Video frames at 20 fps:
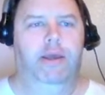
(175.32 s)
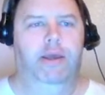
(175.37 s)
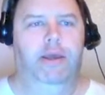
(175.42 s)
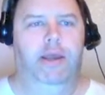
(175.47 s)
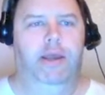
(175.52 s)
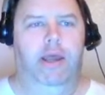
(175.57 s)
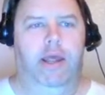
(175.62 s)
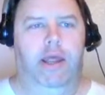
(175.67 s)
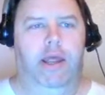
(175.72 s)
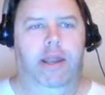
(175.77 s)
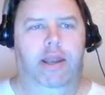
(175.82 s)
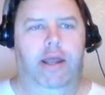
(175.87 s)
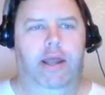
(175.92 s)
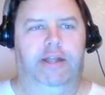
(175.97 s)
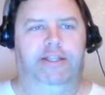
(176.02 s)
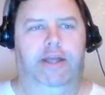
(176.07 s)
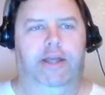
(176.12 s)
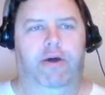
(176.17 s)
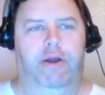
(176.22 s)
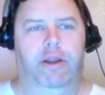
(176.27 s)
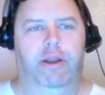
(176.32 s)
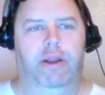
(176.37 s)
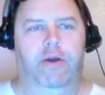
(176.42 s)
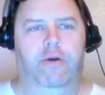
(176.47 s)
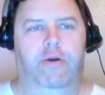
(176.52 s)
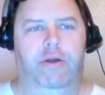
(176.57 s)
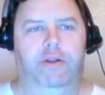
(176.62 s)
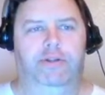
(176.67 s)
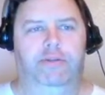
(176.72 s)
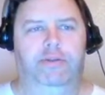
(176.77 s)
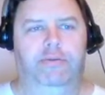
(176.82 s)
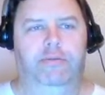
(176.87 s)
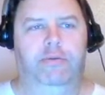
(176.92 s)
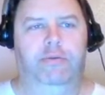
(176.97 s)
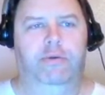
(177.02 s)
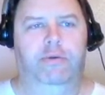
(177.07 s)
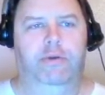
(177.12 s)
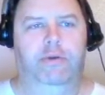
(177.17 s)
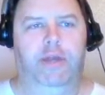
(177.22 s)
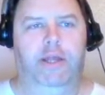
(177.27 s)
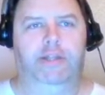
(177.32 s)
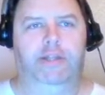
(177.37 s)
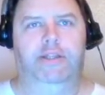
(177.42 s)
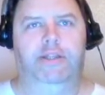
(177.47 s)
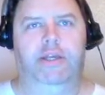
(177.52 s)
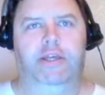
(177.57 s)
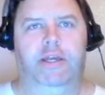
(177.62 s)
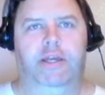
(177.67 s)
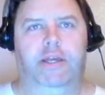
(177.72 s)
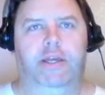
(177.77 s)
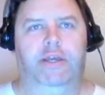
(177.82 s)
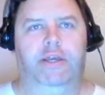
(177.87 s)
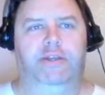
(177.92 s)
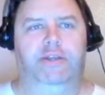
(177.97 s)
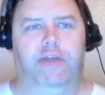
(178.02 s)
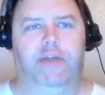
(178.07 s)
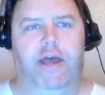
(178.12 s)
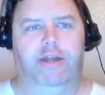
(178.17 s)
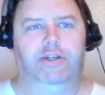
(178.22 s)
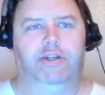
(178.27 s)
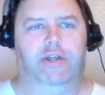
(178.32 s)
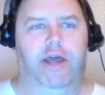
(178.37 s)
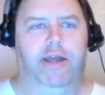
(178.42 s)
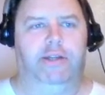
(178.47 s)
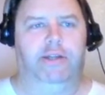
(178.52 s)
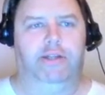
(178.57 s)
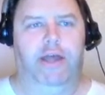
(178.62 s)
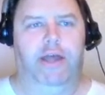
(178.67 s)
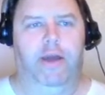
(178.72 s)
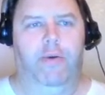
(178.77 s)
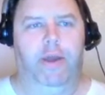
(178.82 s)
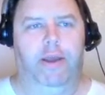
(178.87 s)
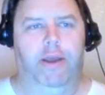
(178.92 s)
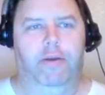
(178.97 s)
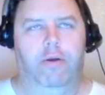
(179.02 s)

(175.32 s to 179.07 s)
And that's how I know it's the slash slash that way.